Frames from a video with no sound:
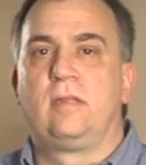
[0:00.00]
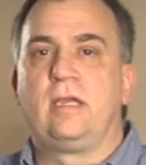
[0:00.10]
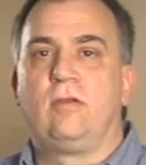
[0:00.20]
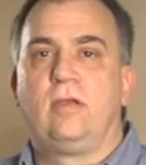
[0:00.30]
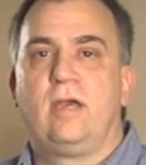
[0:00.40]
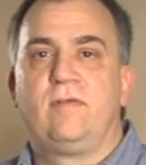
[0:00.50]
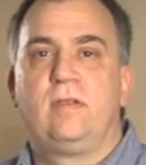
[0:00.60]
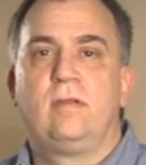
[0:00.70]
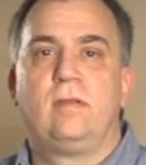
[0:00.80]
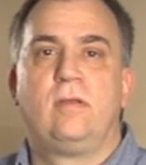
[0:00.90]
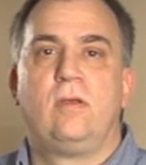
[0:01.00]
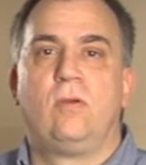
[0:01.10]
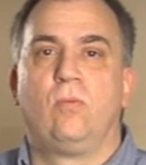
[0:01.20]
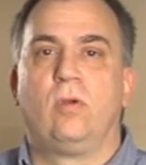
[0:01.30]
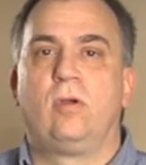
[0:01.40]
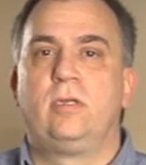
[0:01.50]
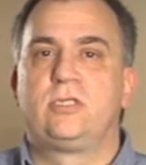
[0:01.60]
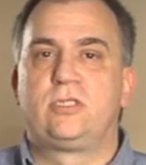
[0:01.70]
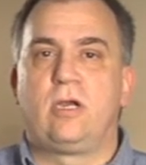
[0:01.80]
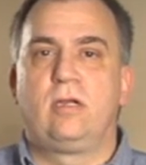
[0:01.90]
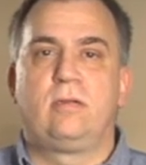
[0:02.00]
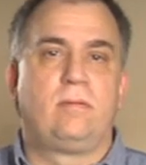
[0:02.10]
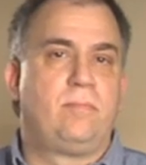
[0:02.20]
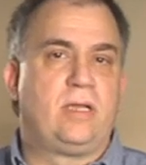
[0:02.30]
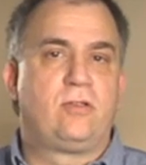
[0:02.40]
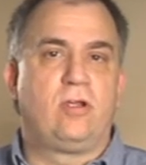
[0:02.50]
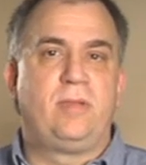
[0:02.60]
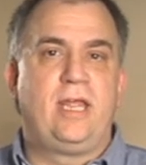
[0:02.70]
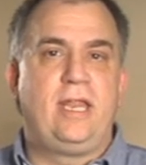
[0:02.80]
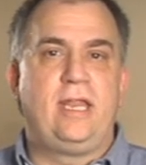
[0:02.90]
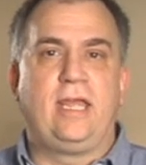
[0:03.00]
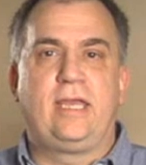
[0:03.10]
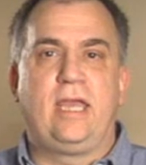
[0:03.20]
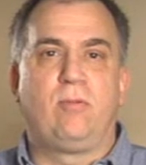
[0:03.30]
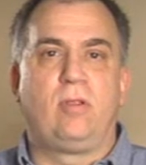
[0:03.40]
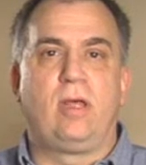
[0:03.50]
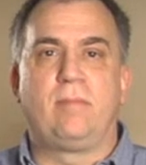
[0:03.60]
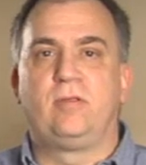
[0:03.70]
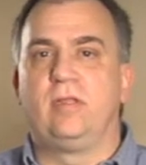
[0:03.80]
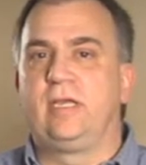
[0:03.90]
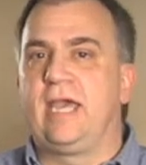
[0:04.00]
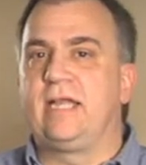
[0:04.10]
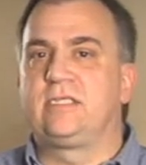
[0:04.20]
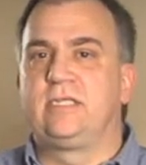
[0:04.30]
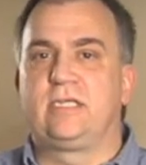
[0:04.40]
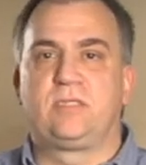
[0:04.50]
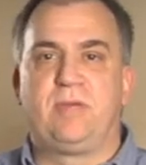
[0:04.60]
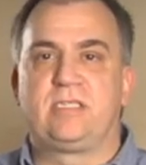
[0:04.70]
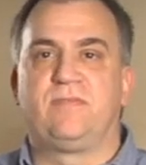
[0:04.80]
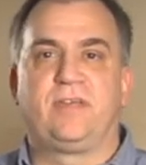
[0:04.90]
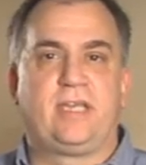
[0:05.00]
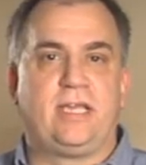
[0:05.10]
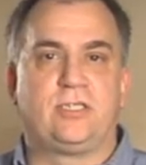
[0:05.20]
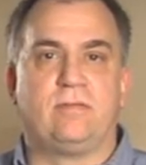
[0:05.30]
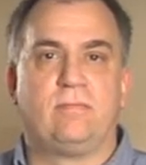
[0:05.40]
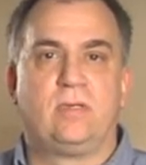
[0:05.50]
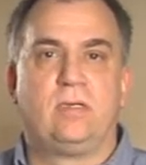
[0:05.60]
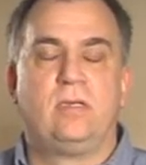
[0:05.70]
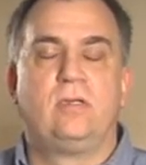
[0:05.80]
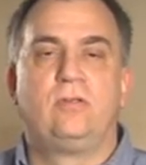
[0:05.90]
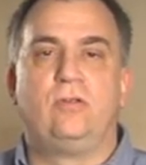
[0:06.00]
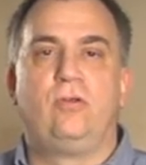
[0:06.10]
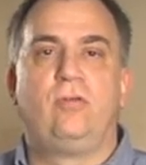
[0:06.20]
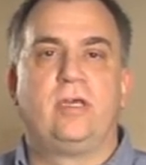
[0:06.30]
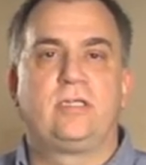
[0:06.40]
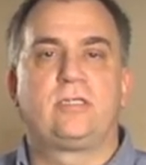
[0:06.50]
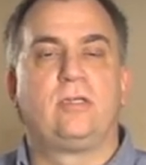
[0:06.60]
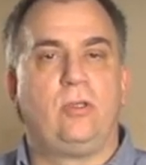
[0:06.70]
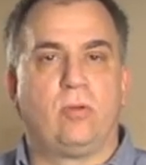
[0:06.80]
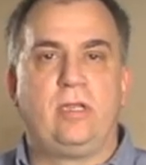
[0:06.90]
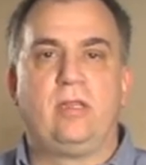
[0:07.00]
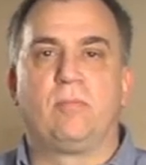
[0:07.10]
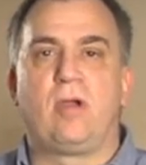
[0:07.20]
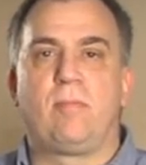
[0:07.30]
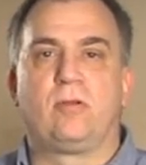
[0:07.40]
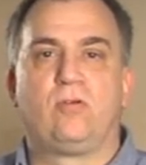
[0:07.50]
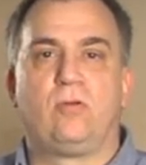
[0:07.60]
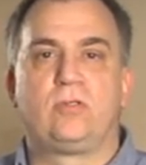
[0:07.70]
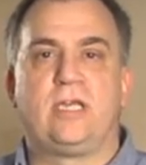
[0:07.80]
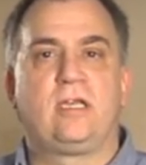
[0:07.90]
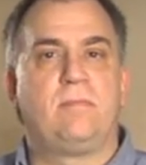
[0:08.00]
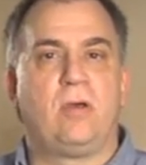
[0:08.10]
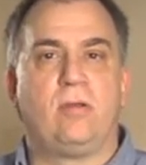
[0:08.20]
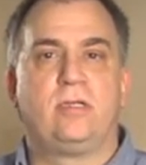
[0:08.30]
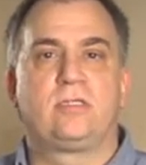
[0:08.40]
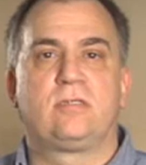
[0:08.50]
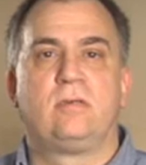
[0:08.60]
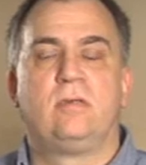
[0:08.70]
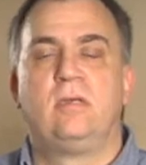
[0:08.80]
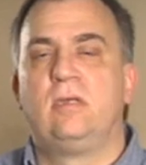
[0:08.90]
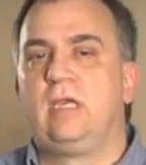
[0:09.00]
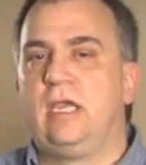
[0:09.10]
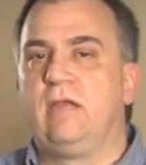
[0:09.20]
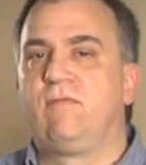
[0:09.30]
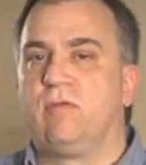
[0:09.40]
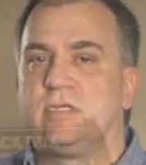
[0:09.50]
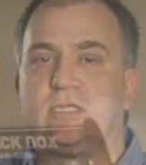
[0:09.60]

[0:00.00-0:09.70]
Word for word: Thank you, Kevin. We're going to start by terminating a cable up to the CAT 6 specification. To do this, you will need the proper tools and components, and for